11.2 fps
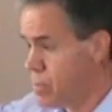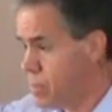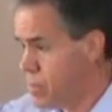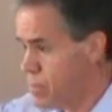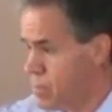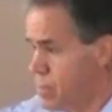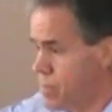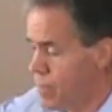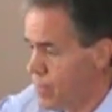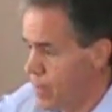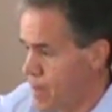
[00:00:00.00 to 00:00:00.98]

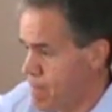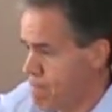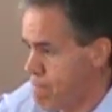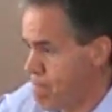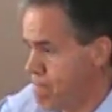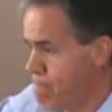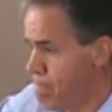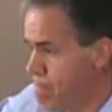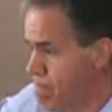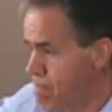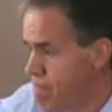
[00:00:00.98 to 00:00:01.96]

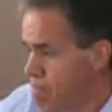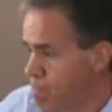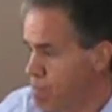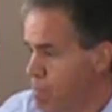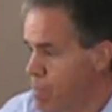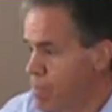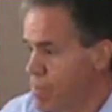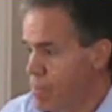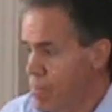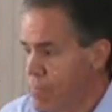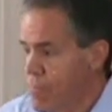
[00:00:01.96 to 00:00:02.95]

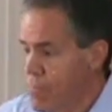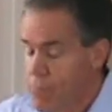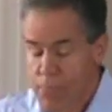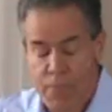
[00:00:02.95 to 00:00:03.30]
(no one is talking)